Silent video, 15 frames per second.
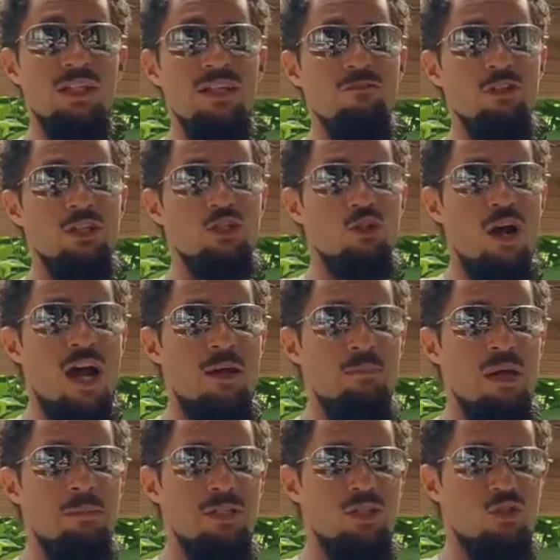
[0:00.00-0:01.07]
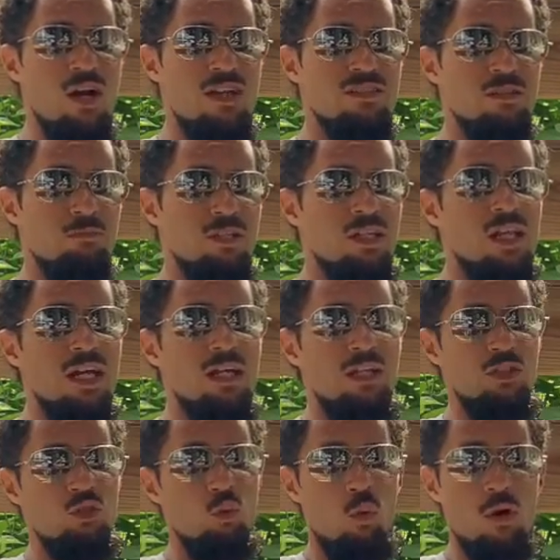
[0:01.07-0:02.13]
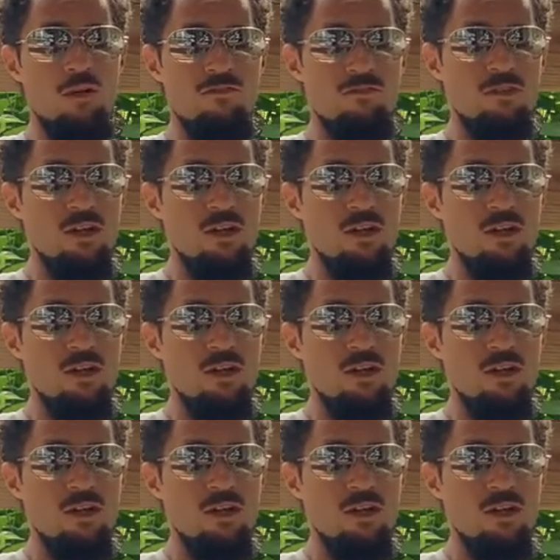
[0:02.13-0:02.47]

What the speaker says: Give it a try. Maybe try something like a dwarf